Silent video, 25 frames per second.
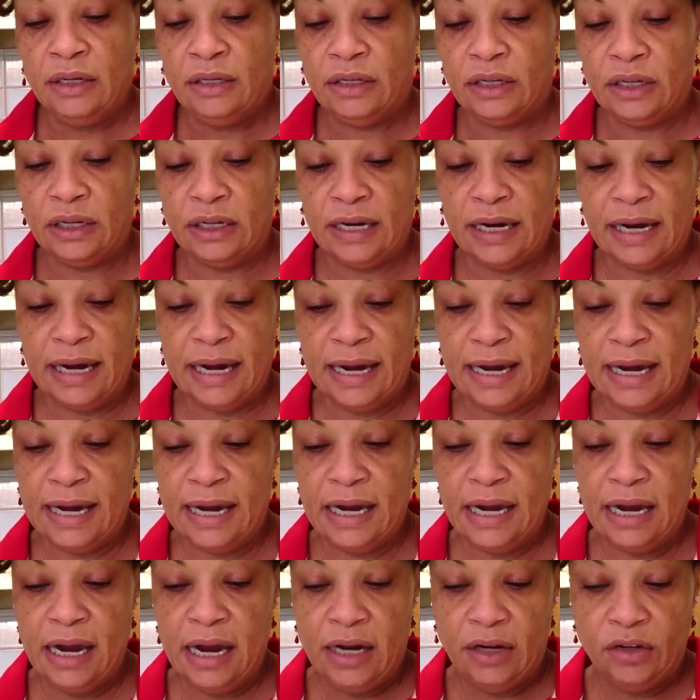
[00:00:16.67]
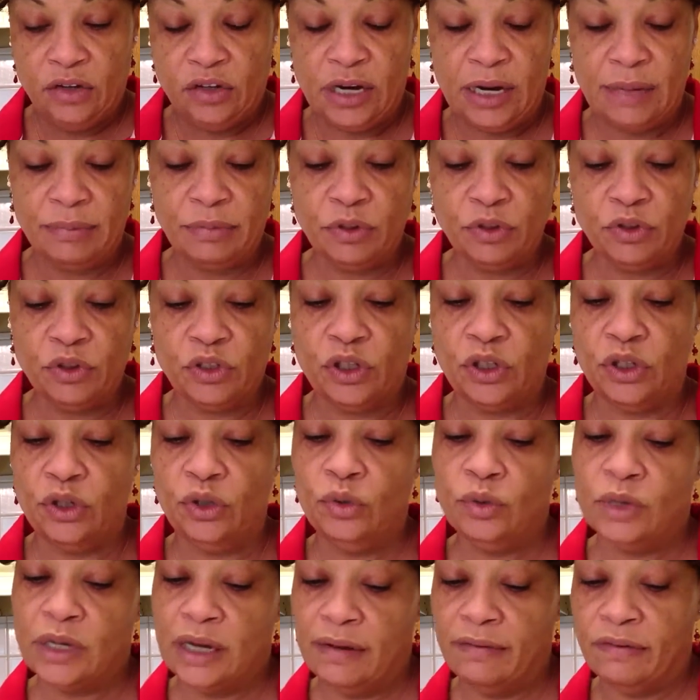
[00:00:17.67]
Today, Chapter
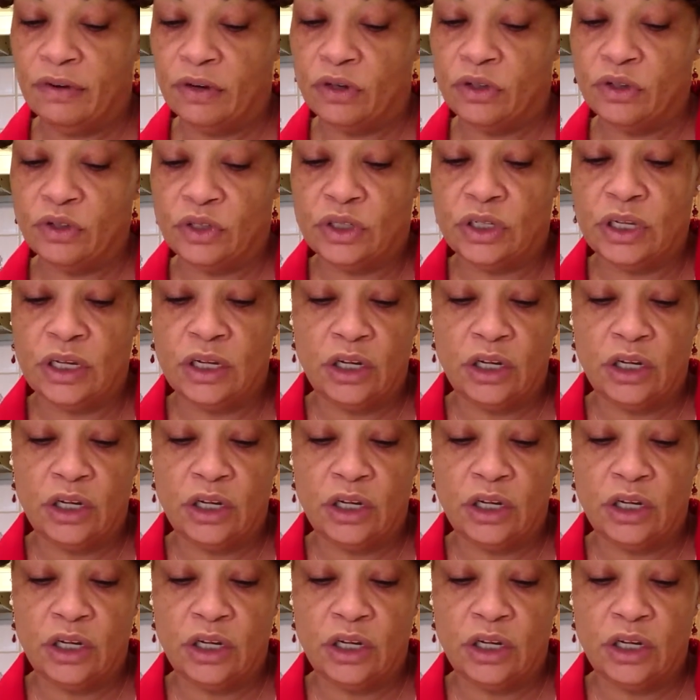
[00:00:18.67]
2 covers